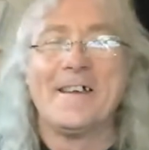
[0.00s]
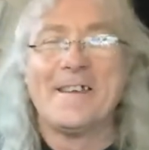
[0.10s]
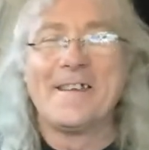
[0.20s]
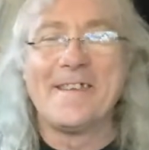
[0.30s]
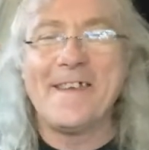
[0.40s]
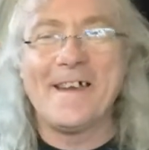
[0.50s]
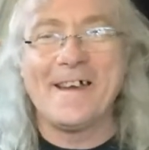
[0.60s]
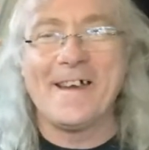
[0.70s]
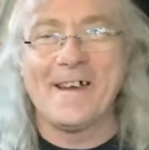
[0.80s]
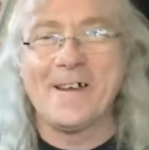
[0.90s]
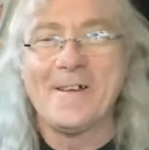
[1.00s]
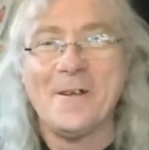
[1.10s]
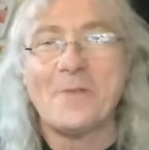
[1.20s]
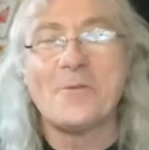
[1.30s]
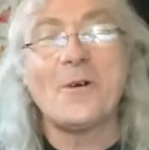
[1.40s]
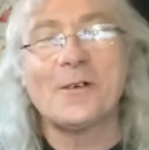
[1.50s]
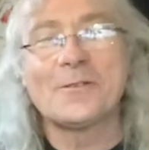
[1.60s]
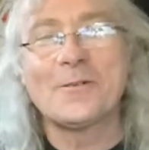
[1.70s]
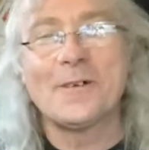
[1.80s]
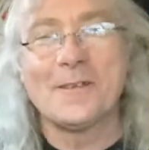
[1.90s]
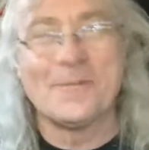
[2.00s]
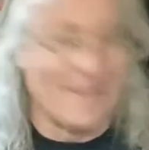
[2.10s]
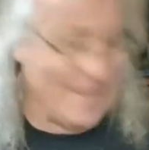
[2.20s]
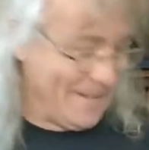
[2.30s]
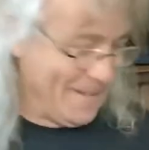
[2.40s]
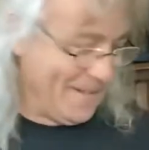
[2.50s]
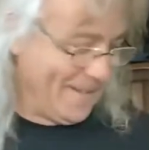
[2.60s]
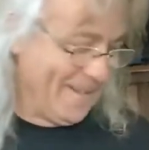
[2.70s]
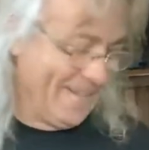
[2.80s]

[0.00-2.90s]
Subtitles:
Yeah, we're all 21. It's